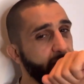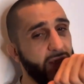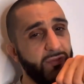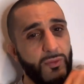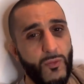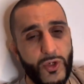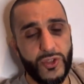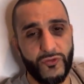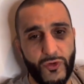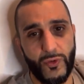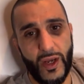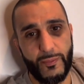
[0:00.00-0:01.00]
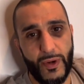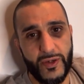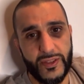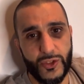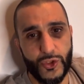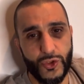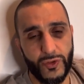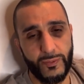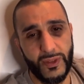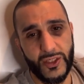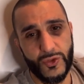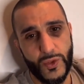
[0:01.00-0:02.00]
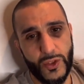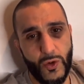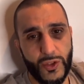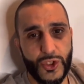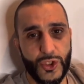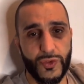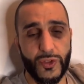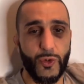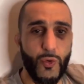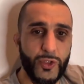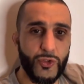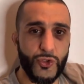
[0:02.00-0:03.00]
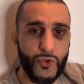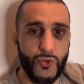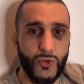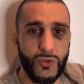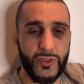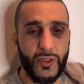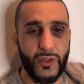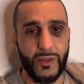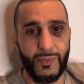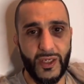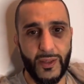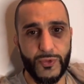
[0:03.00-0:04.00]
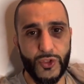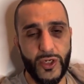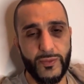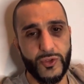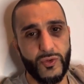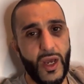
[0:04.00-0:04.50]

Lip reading: even more so for grandparents and children, because we know children are going to school, they pick up germs.